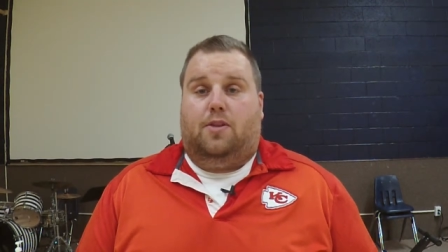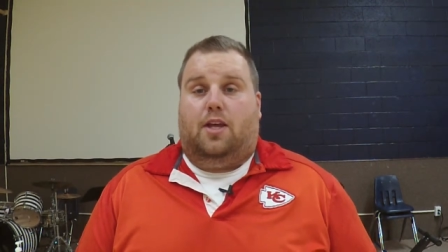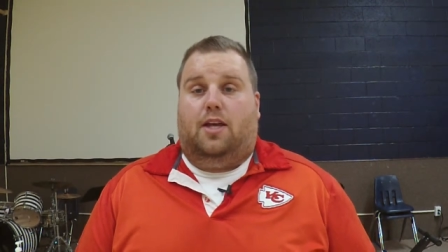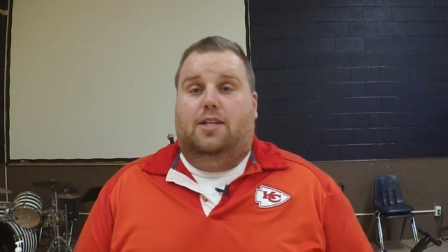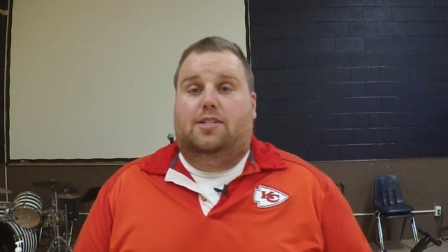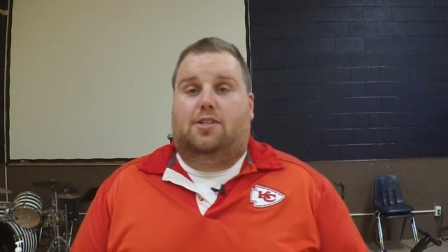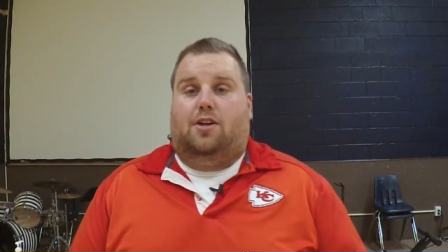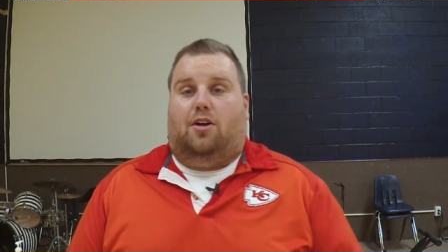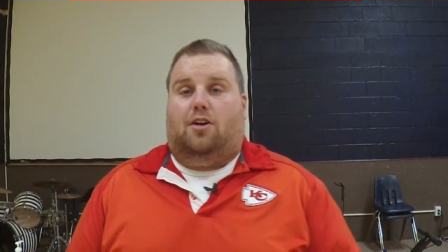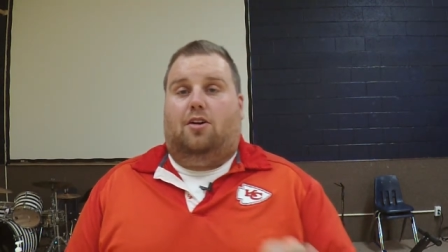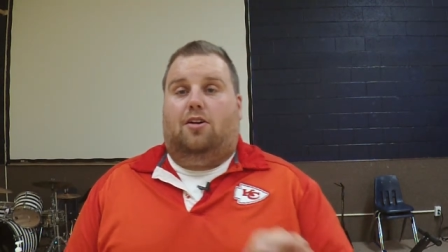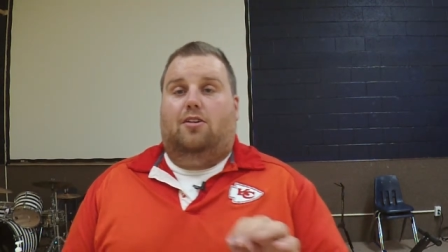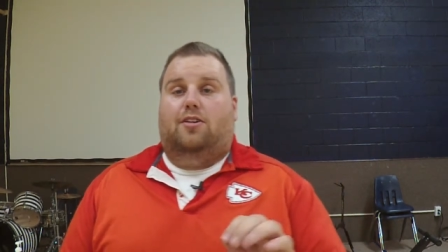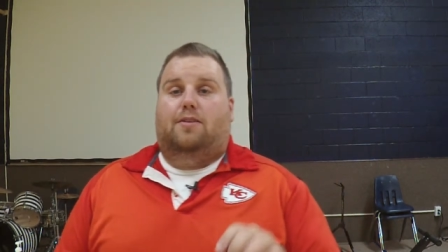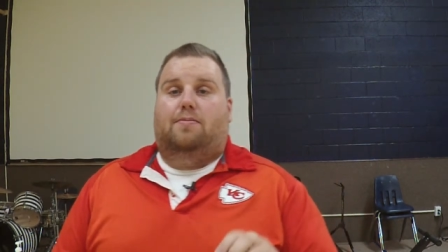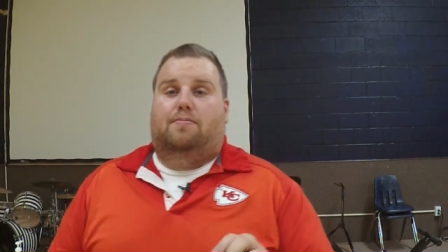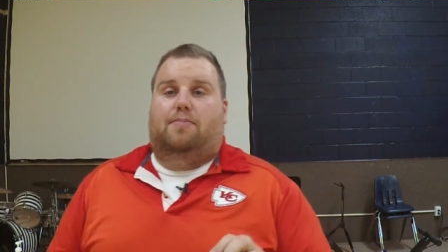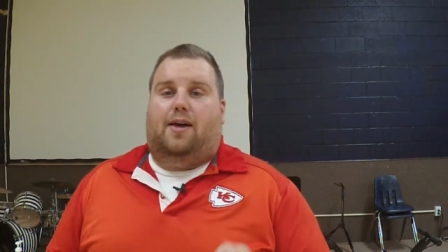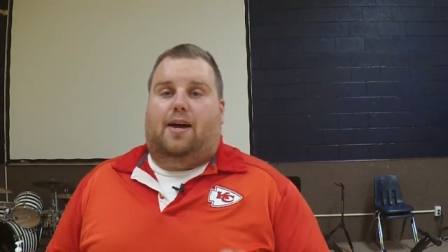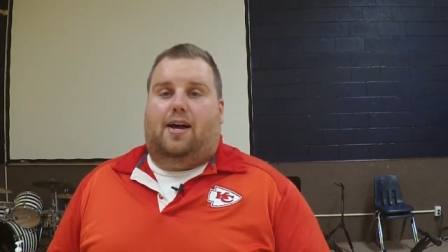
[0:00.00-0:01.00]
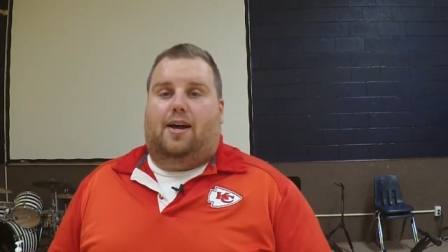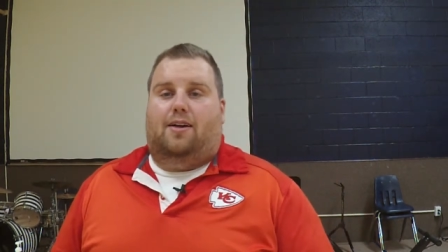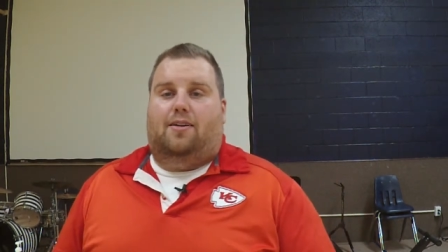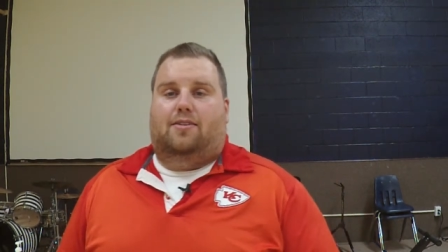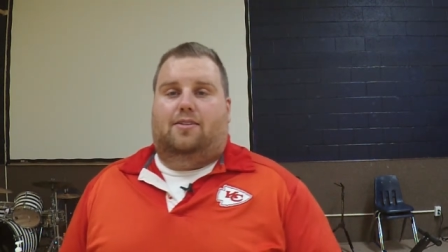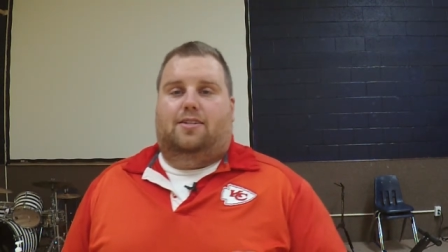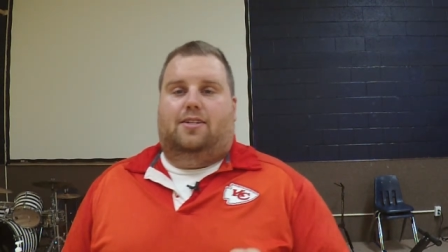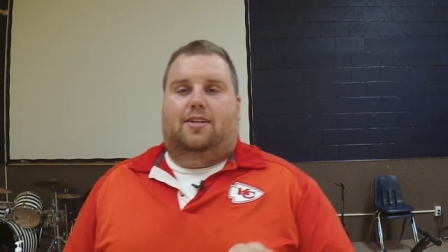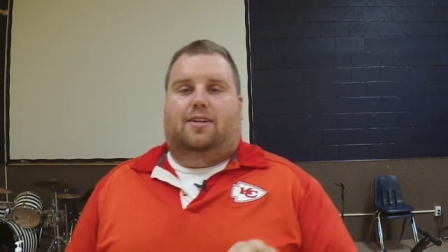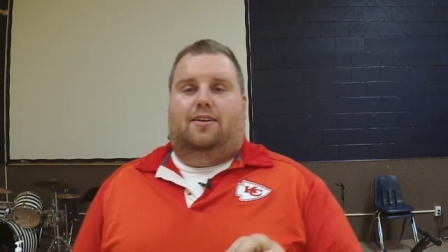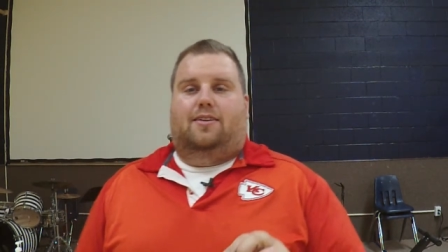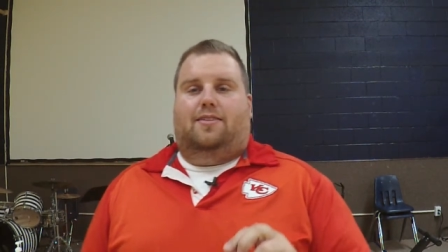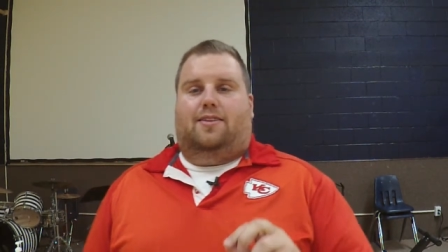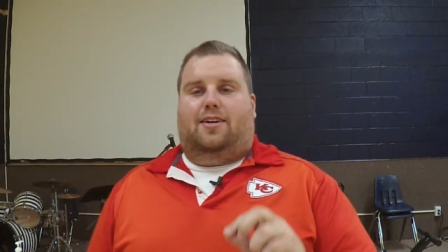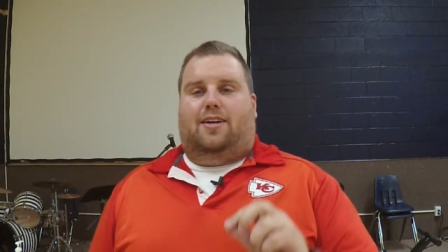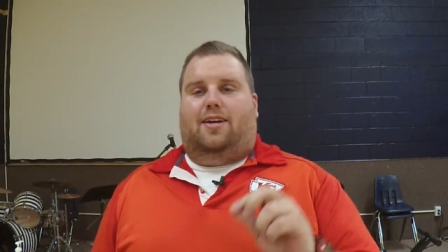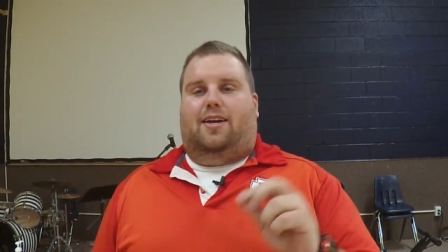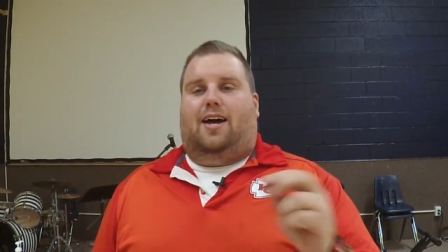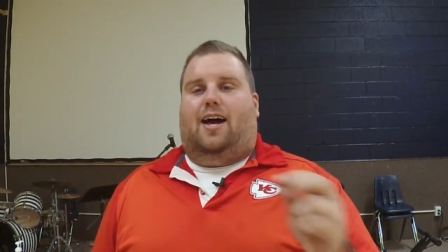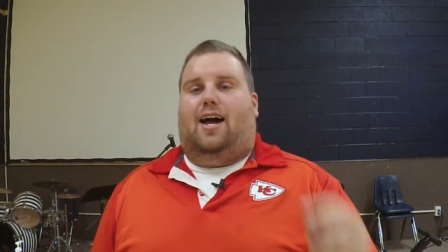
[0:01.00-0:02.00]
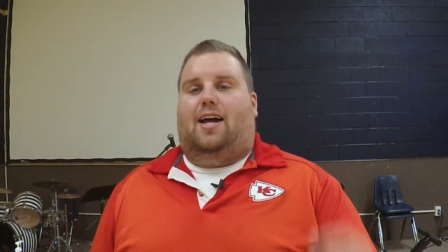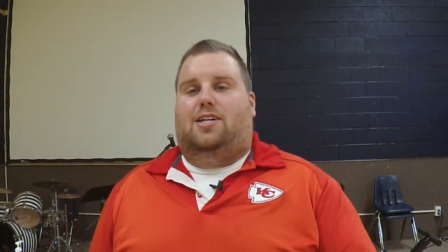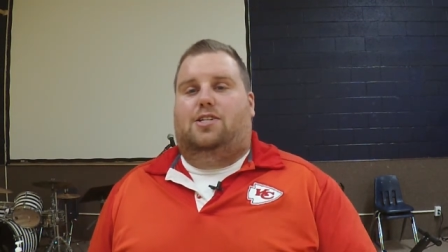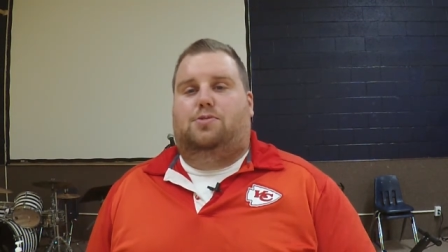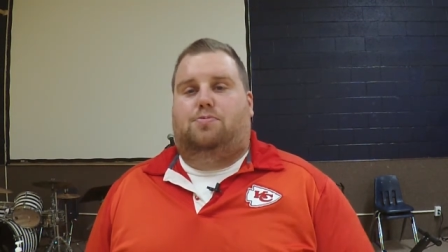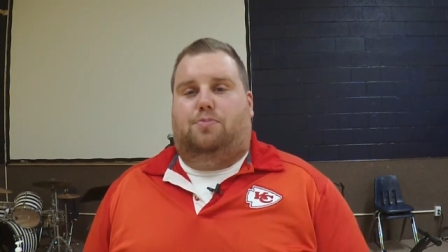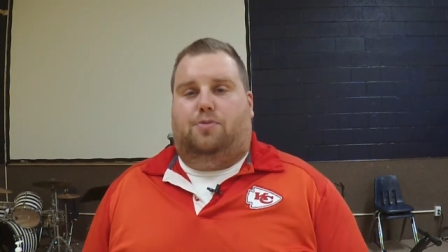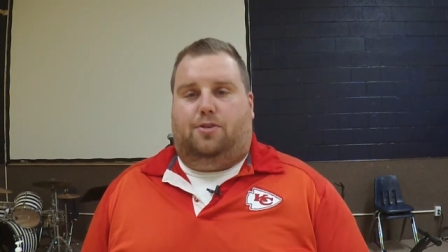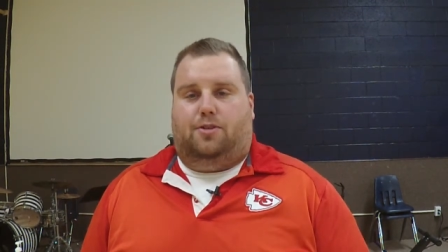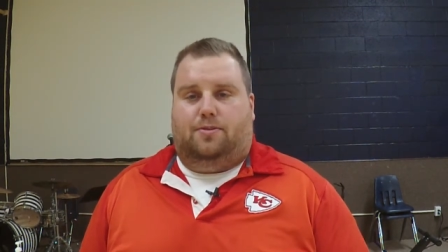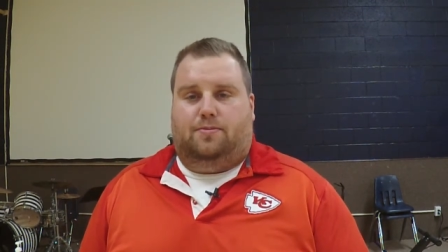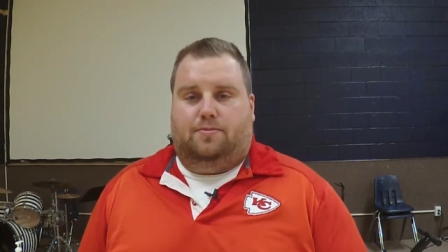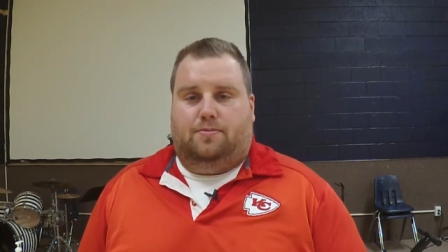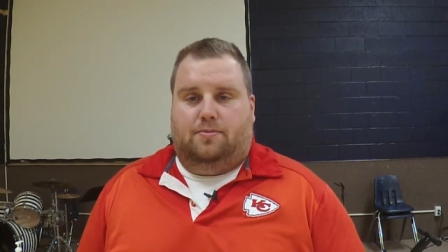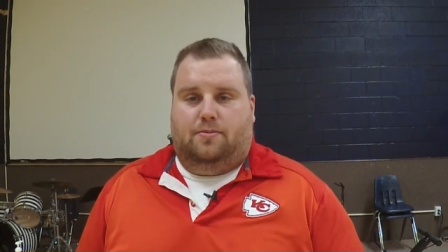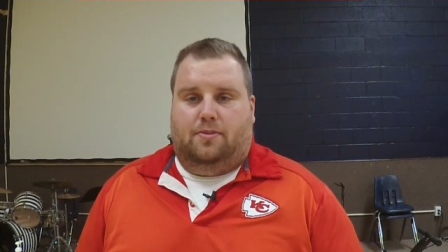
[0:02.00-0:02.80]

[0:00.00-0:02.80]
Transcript: is all about the gospel